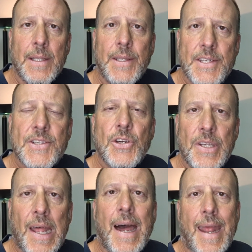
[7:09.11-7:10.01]
This could
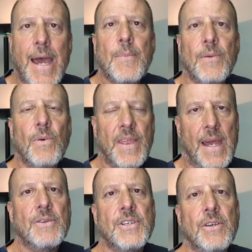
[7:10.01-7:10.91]
not happen
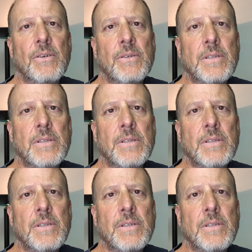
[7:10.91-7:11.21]
without you.